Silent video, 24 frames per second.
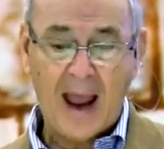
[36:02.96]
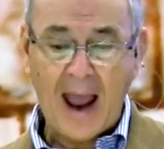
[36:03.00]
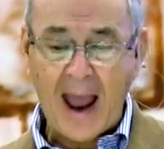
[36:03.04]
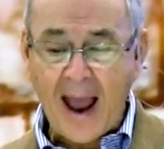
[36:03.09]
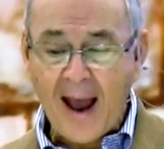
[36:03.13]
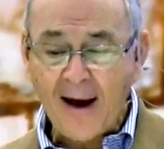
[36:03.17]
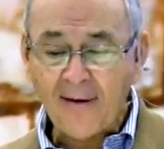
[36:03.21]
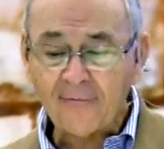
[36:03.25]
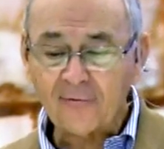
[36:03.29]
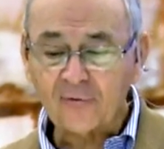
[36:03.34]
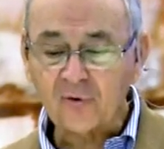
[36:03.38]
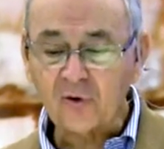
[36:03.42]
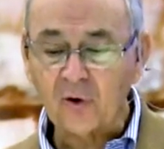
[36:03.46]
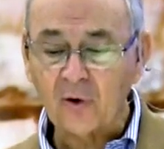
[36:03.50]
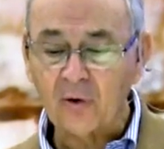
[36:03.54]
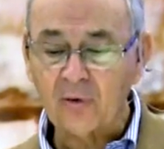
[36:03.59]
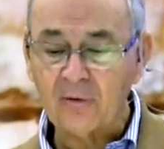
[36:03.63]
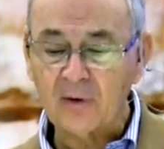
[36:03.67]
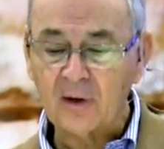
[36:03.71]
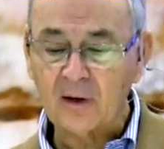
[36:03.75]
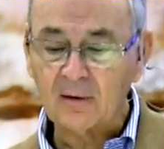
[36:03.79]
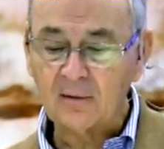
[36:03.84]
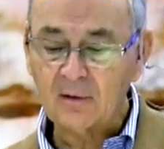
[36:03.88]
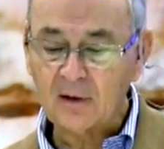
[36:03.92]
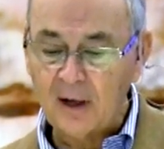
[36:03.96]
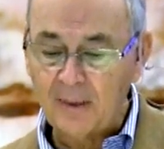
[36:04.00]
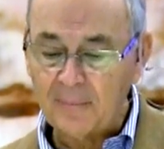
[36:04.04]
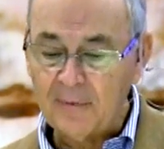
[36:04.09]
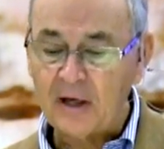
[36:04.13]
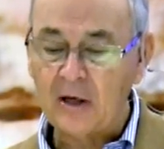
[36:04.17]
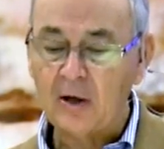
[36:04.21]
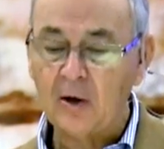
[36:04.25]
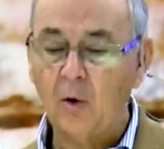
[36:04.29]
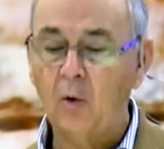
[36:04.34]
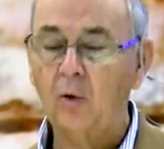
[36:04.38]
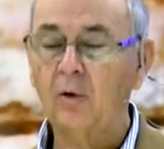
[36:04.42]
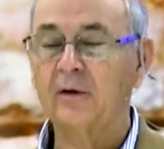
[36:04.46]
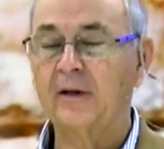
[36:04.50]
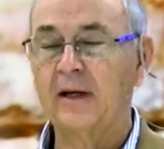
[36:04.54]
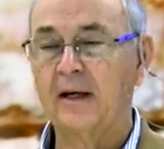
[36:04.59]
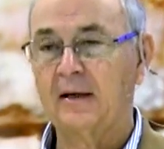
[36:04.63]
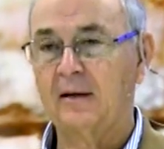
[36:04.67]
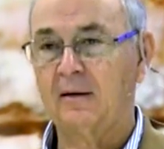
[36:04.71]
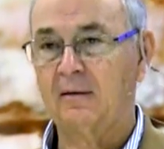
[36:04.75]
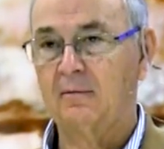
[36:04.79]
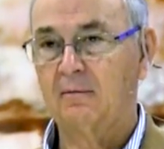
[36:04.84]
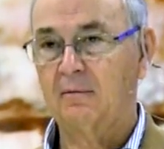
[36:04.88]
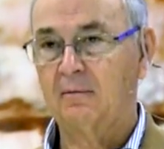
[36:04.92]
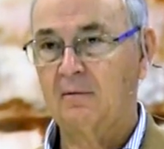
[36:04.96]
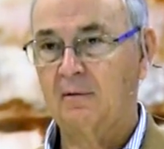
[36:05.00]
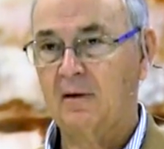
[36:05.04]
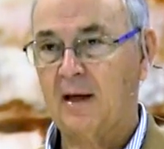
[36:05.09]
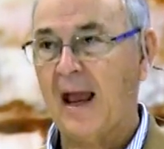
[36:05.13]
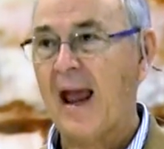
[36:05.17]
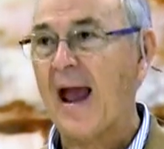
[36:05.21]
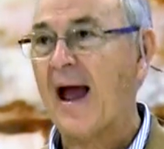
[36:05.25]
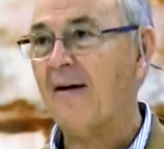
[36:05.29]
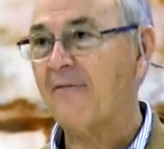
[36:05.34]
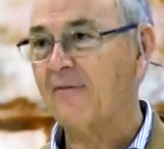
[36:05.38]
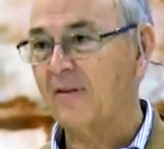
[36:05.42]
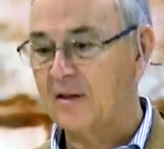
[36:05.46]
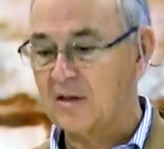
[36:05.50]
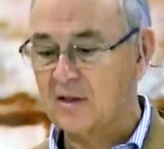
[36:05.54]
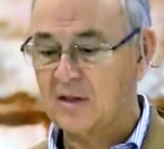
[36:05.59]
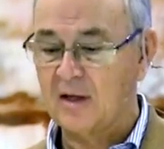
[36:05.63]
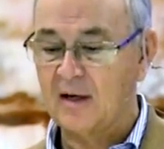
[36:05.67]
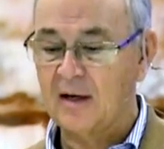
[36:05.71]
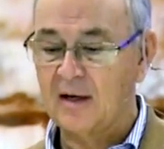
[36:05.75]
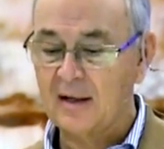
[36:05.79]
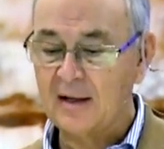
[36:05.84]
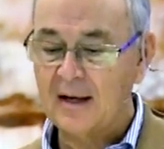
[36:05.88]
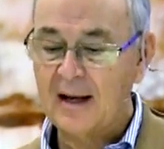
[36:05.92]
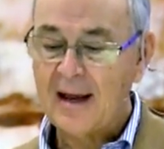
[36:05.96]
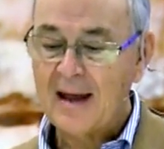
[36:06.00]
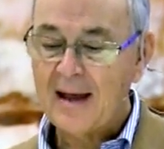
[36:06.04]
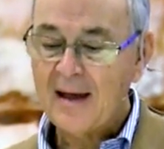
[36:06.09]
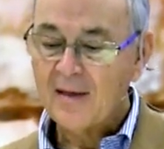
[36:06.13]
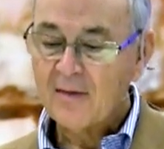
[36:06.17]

after the coming golden calf incident,